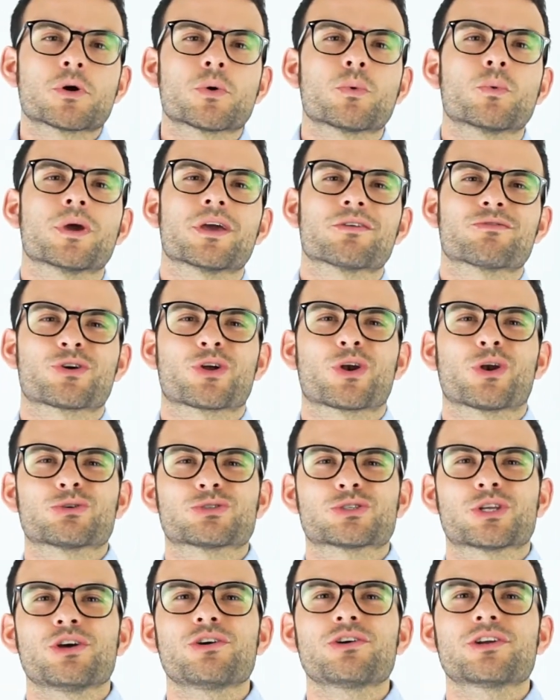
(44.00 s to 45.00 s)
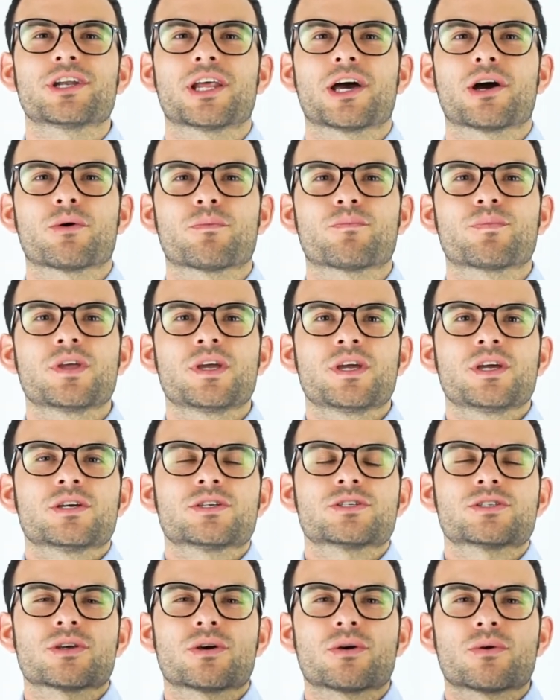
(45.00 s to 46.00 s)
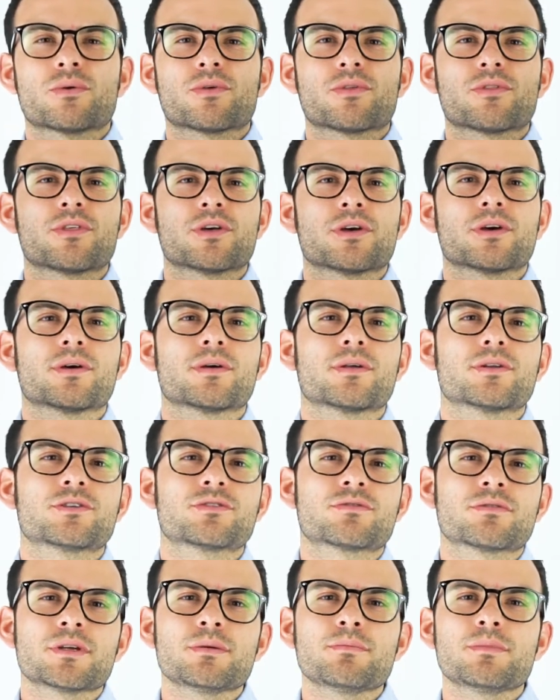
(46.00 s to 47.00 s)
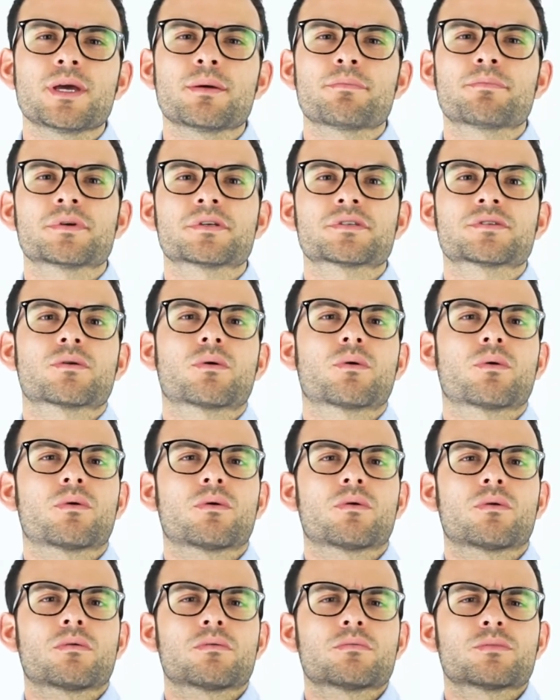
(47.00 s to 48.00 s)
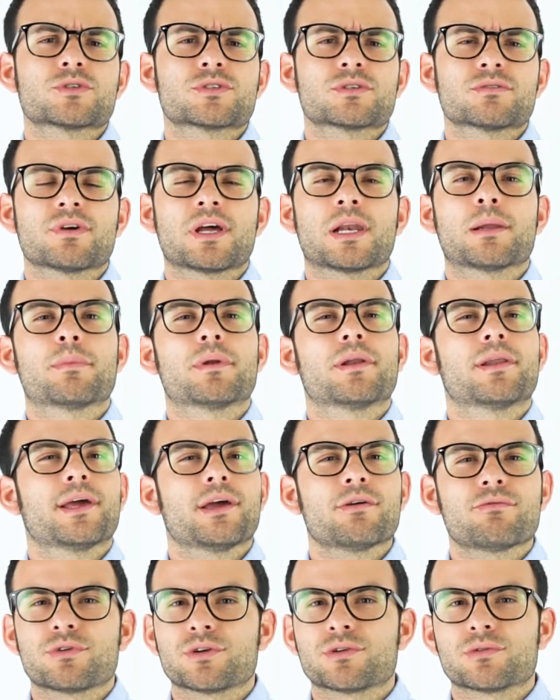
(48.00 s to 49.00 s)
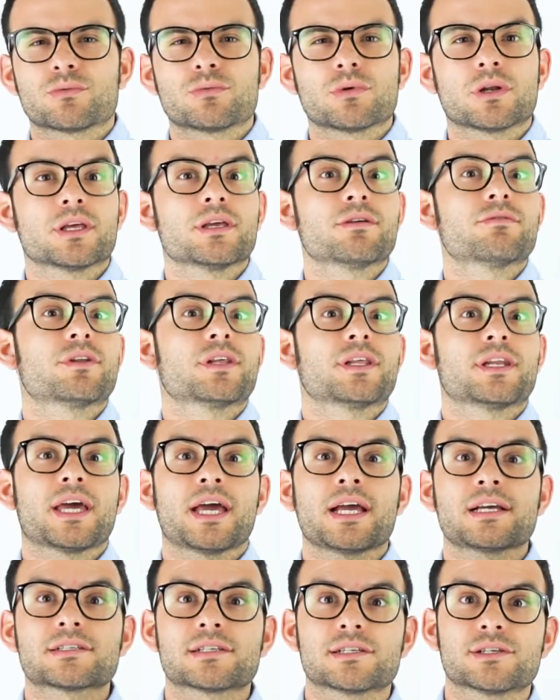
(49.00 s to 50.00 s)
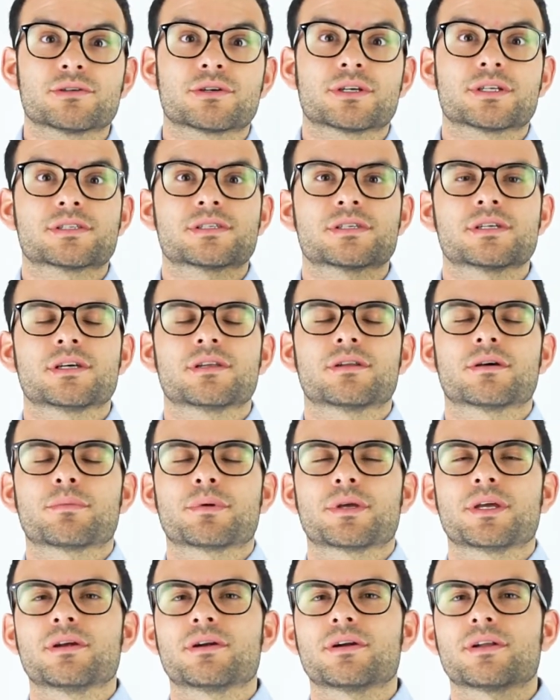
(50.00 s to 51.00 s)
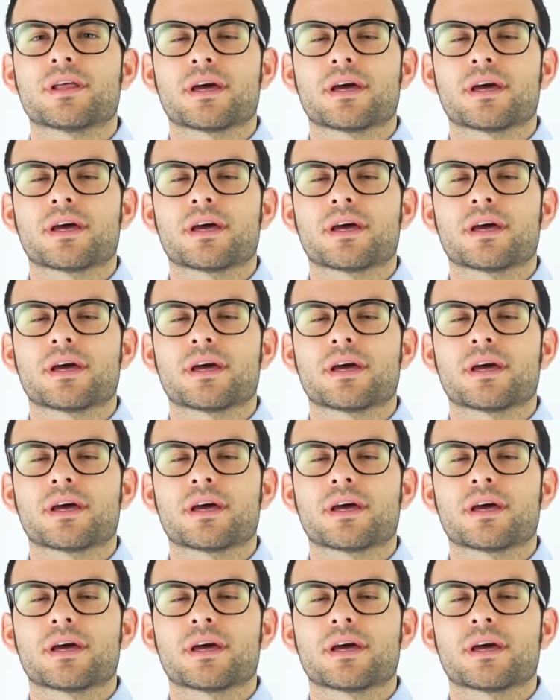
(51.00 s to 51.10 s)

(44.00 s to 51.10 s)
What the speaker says: We have a closer look now. So the tree map is almost available in every tool, even in Excel. You can see it up here.